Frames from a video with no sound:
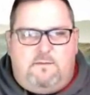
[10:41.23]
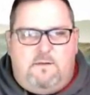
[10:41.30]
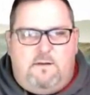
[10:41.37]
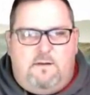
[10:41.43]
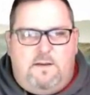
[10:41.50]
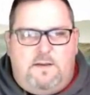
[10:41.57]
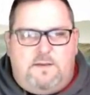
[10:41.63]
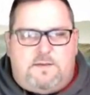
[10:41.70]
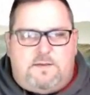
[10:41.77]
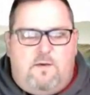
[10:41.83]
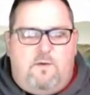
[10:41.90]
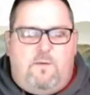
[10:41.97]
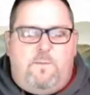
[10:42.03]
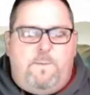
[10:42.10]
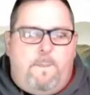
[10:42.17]

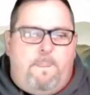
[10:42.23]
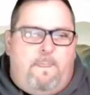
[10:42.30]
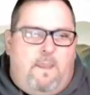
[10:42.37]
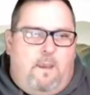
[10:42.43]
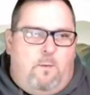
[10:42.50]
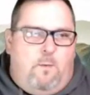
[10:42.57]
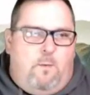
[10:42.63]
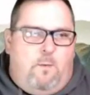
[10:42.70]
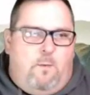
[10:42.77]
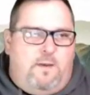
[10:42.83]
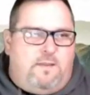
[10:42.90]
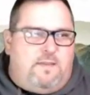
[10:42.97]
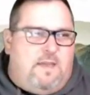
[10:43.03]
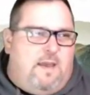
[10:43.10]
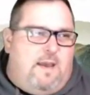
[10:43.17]
So, with
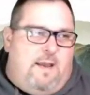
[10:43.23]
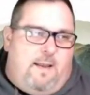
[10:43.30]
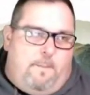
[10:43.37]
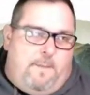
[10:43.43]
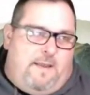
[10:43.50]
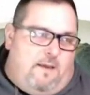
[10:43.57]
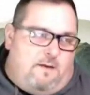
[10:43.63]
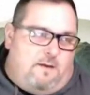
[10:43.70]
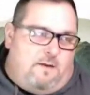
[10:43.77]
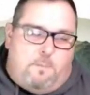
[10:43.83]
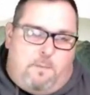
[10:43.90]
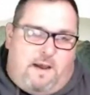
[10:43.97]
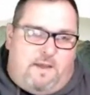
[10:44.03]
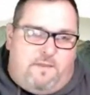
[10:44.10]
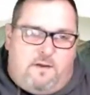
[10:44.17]
that, I mean, those are my
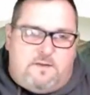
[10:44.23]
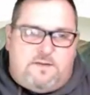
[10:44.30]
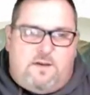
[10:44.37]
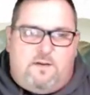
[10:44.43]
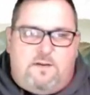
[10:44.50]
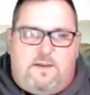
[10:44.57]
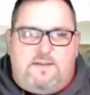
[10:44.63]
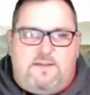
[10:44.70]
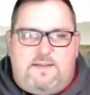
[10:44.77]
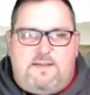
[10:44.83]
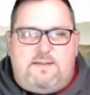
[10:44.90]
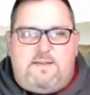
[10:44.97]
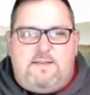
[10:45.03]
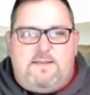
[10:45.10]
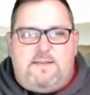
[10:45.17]
thoughts on
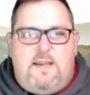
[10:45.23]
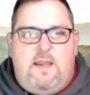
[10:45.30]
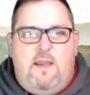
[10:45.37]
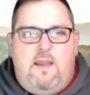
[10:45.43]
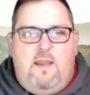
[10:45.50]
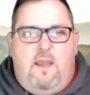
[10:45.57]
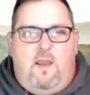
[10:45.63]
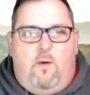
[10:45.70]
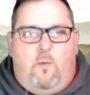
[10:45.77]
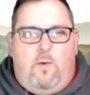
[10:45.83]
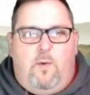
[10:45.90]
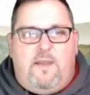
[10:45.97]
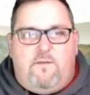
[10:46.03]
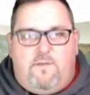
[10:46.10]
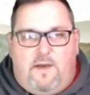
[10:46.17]
consistency.
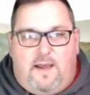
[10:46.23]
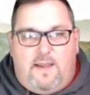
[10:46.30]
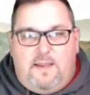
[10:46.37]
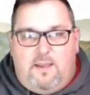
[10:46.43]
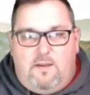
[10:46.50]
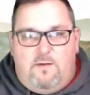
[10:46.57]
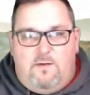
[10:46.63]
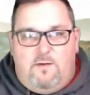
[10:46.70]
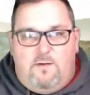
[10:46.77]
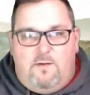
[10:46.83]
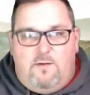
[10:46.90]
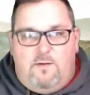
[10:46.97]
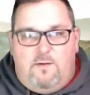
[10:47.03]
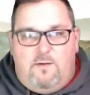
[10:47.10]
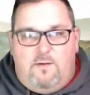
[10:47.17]
We invite you,
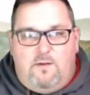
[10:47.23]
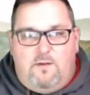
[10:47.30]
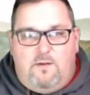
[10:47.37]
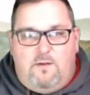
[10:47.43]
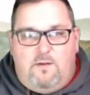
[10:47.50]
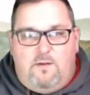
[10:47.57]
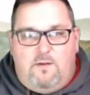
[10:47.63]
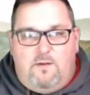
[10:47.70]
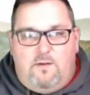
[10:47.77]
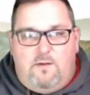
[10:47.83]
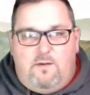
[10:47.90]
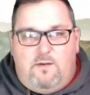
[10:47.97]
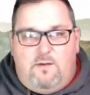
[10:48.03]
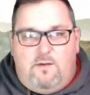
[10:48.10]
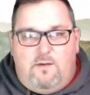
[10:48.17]
if you have more
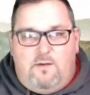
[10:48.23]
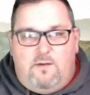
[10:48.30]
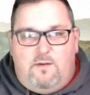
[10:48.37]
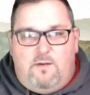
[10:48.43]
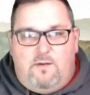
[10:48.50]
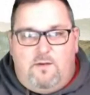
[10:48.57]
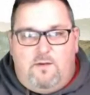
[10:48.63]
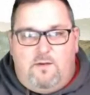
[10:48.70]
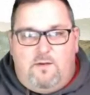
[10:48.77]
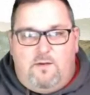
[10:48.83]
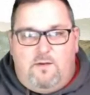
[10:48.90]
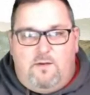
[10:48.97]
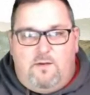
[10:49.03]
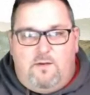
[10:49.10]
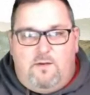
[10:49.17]
questions, you
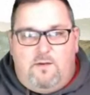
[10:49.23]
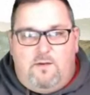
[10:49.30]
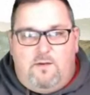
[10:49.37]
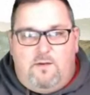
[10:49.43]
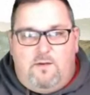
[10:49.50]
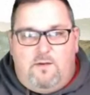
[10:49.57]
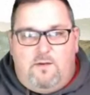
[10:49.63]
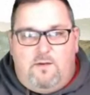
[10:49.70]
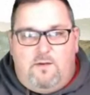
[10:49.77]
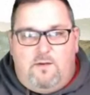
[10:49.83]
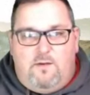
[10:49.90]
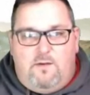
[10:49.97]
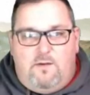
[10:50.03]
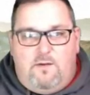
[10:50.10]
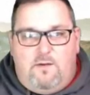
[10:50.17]
can see the link
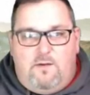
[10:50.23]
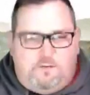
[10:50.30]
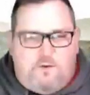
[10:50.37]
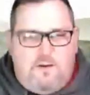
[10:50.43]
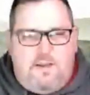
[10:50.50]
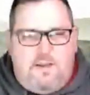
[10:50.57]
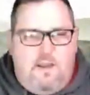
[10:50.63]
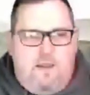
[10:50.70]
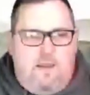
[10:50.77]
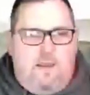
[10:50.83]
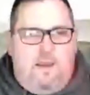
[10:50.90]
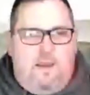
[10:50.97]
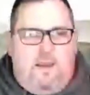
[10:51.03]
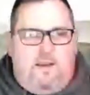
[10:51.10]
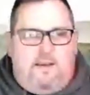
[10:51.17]
tree down
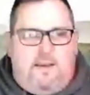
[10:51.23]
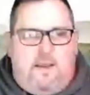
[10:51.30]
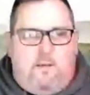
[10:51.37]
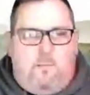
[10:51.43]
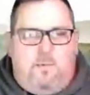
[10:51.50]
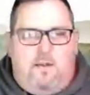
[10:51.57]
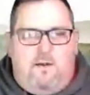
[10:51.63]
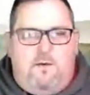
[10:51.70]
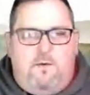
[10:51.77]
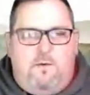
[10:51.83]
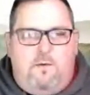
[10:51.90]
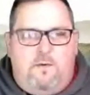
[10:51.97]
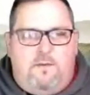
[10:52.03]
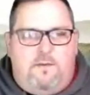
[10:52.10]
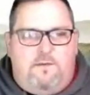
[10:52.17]
below the
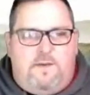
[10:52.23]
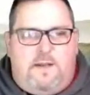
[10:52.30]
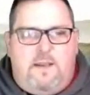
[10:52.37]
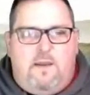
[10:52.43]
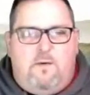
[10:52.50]
video here.